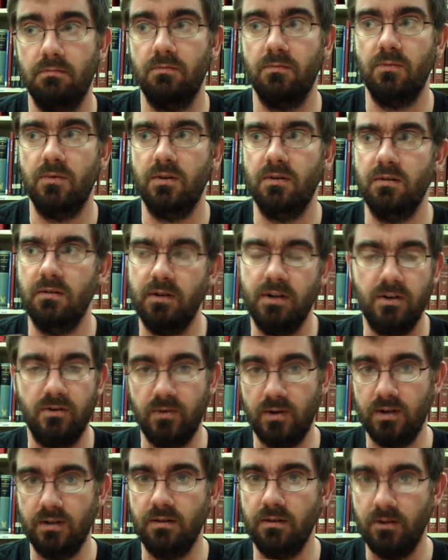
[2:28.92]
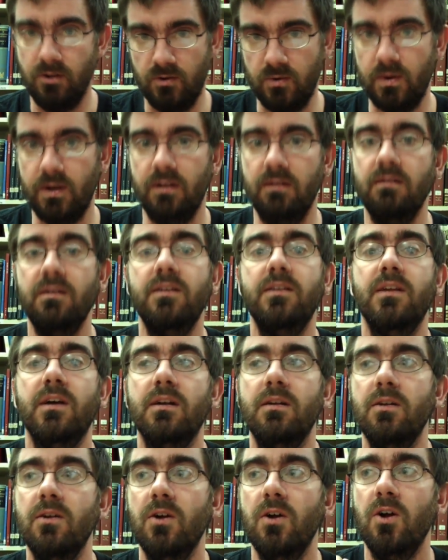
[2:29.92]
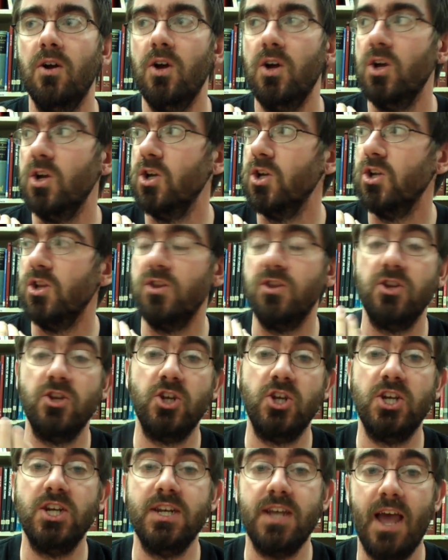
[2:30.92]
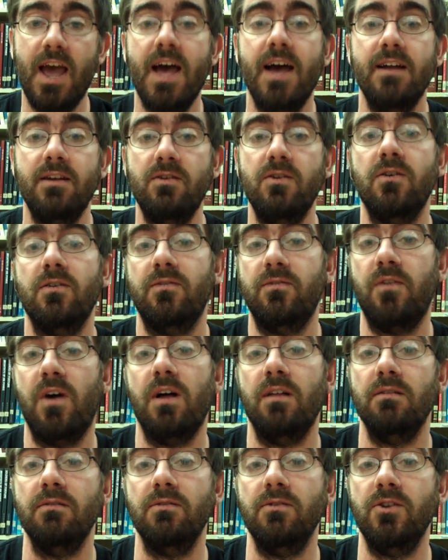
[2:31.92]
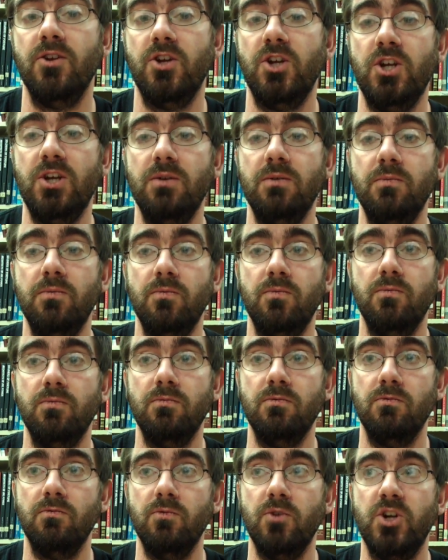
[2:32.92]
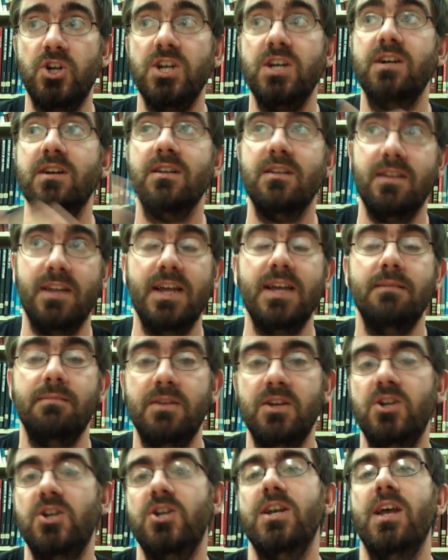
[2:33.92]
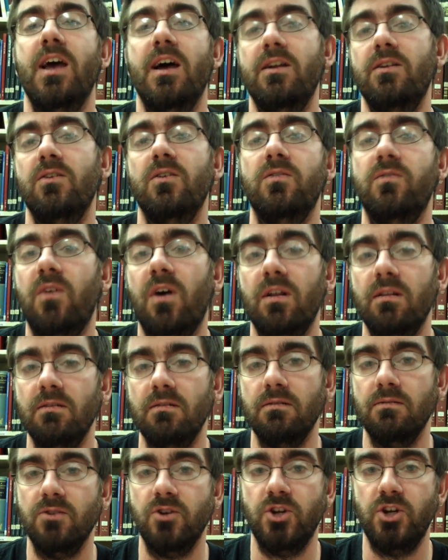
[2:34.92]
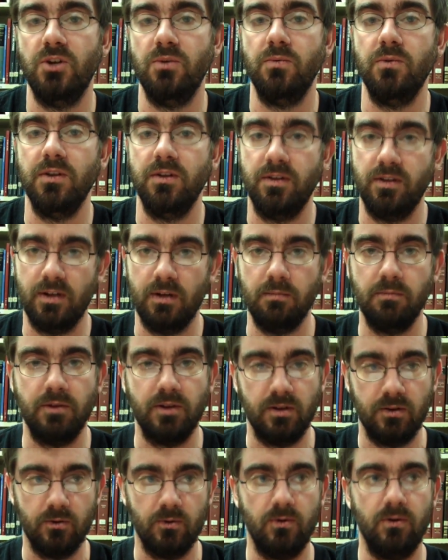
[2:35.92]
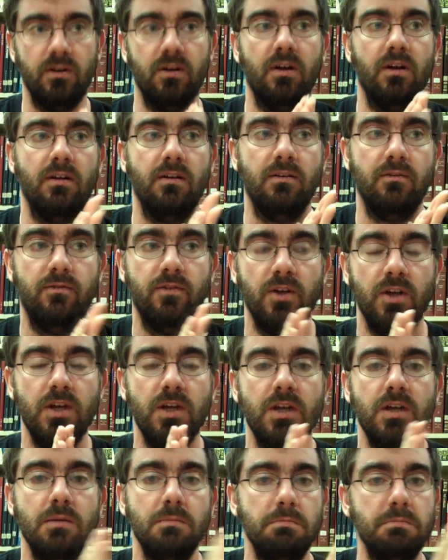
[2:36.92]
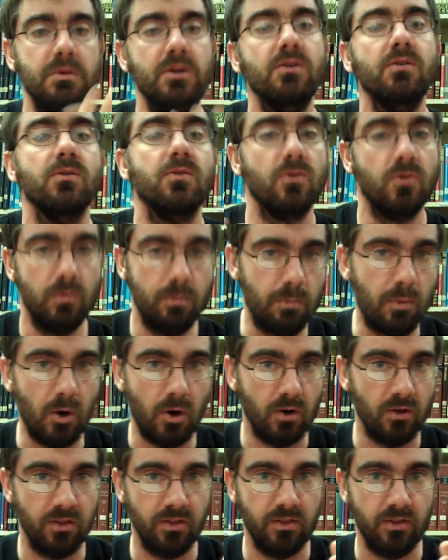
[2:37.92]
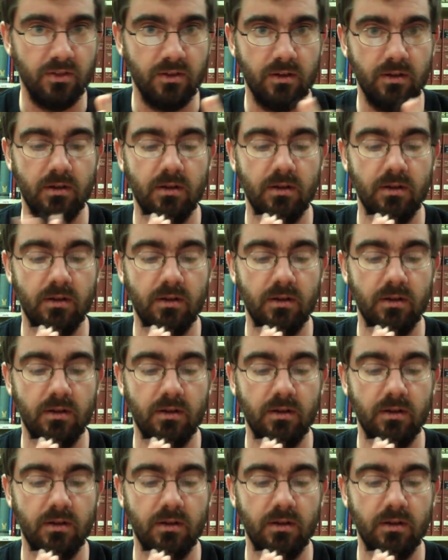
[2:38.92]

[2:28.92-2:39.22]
whether incorrectly or correctly, that she had no father. She claimed that she had no father. She was some sort of miracle birth.